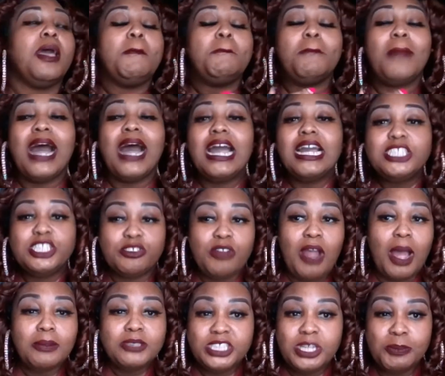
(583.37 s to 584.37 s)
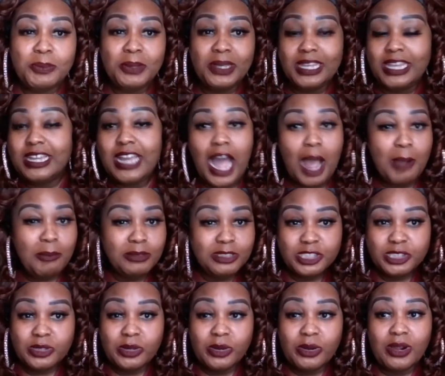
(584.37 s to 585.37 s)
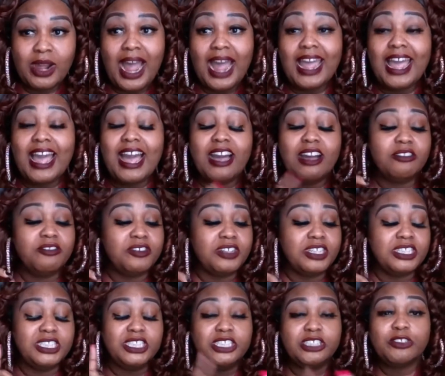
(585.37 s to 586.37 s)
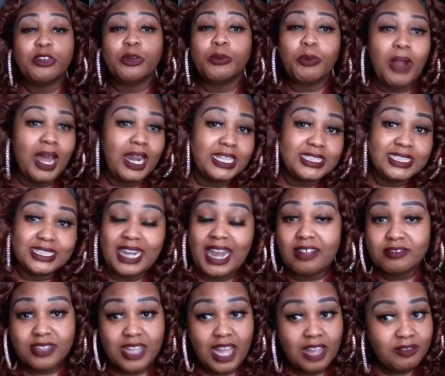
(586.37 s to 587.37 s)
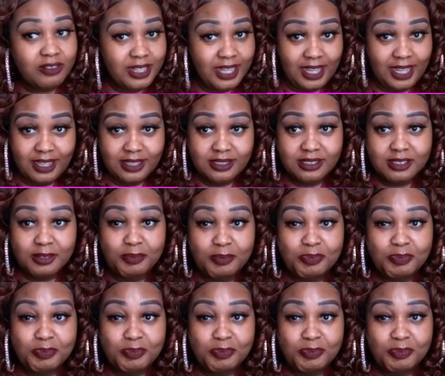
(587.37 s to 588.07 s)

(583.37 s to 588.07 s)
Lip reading: My drop shipping e-commerce store, I have 0 products that I have to have on hand.